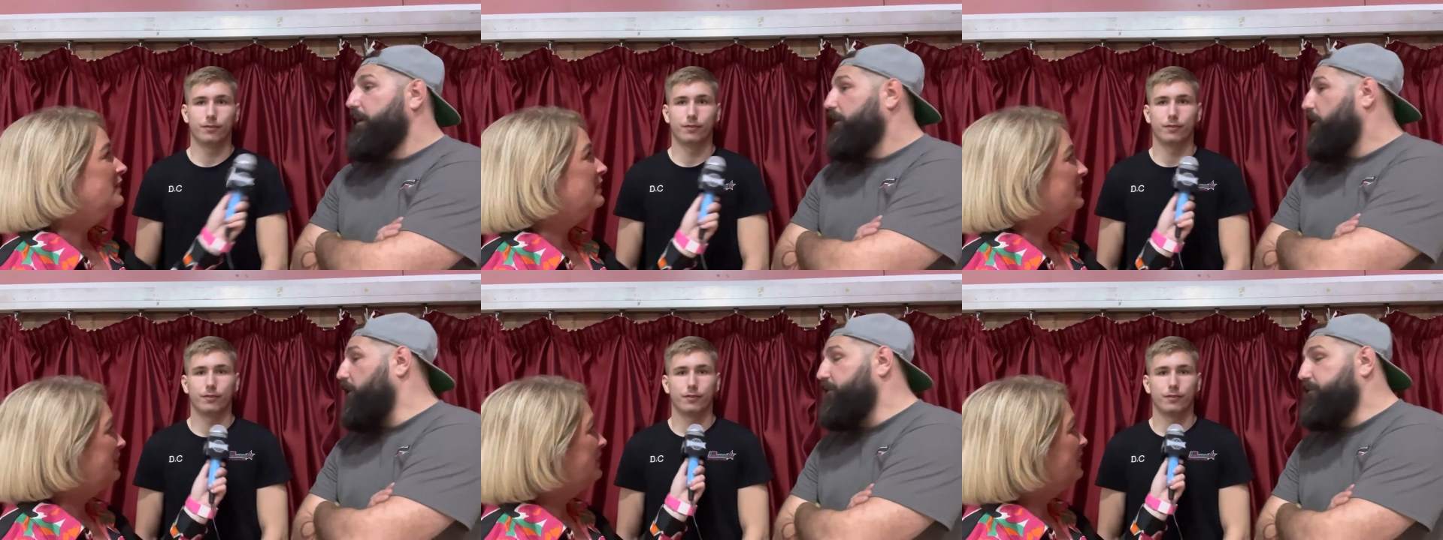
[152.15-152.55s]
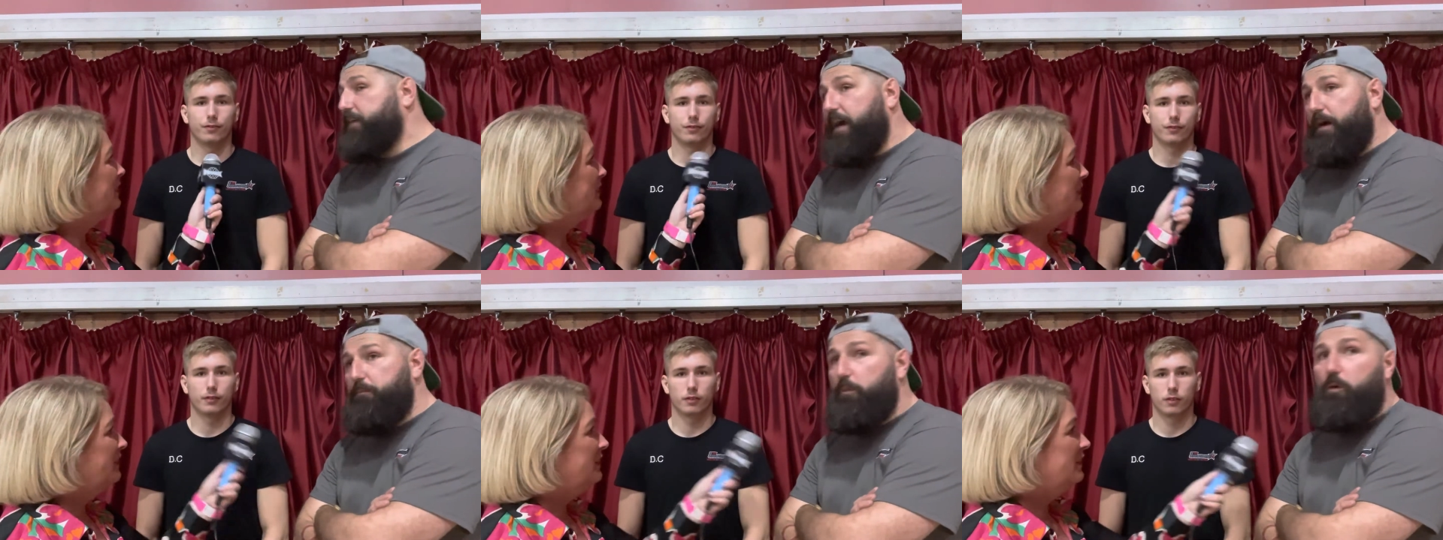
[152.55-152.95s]
Speaker 1: Curtis
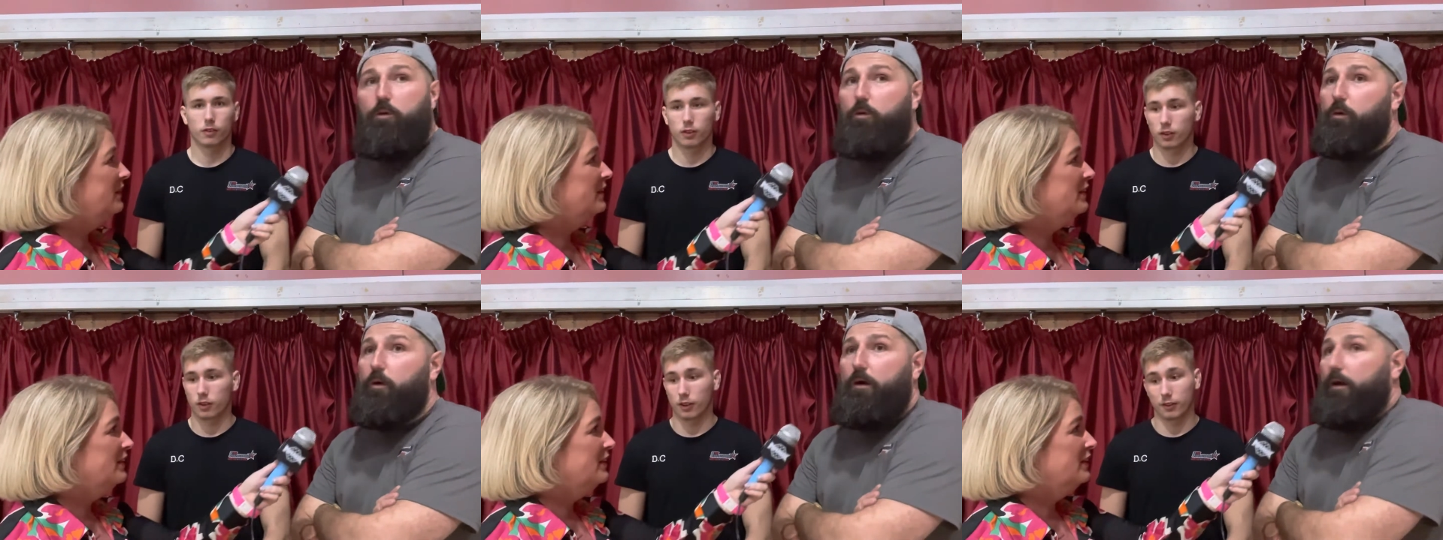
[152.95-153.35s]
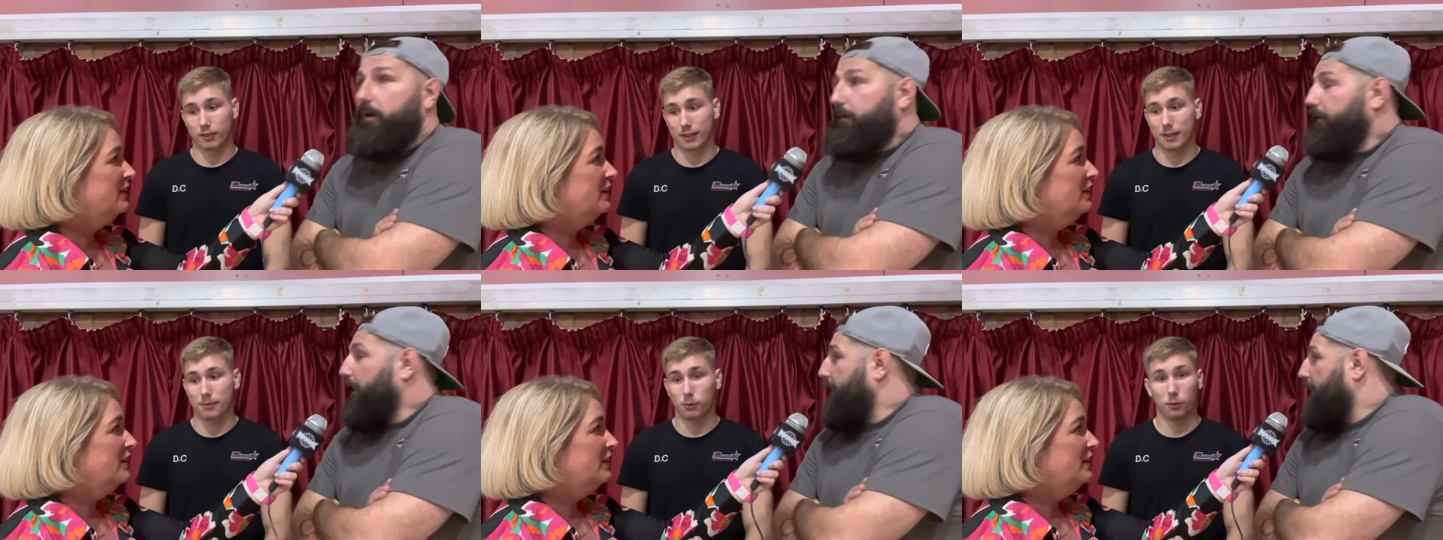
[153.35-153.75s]
Campbell,
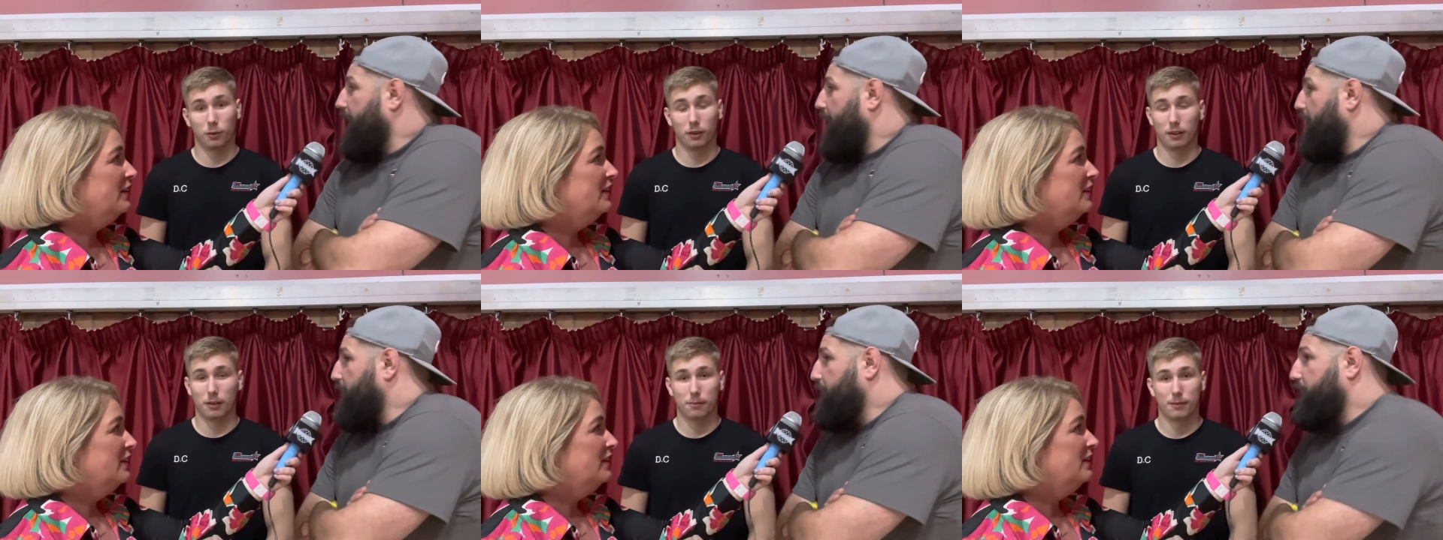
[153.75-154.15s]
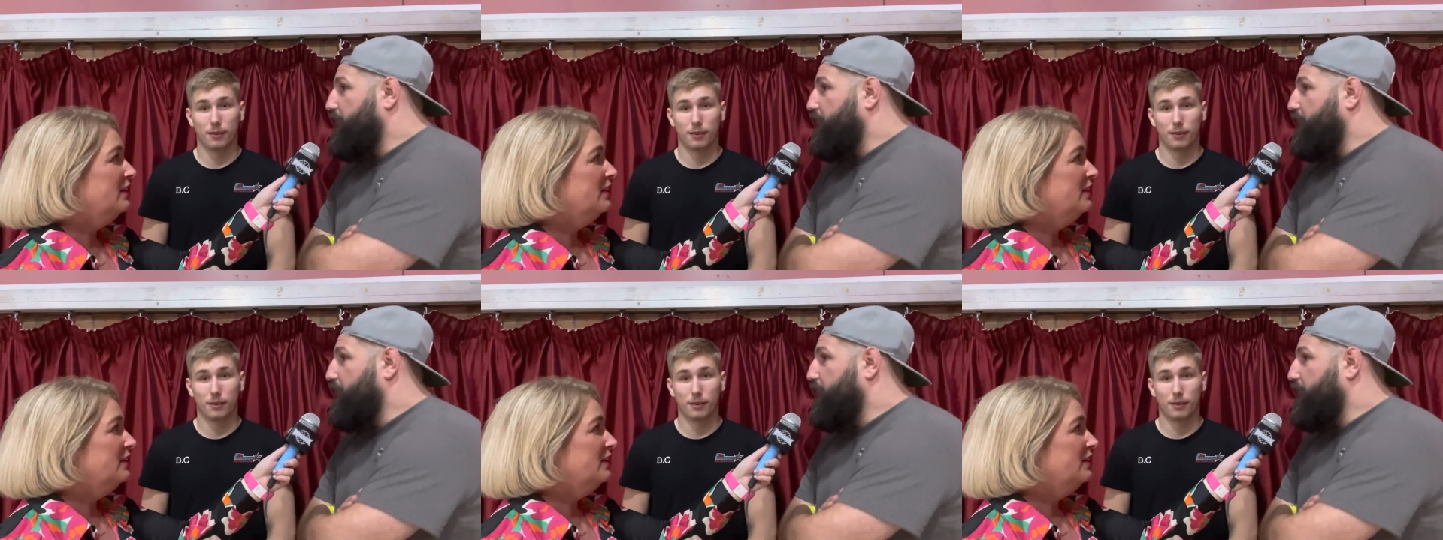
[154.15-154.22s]
um,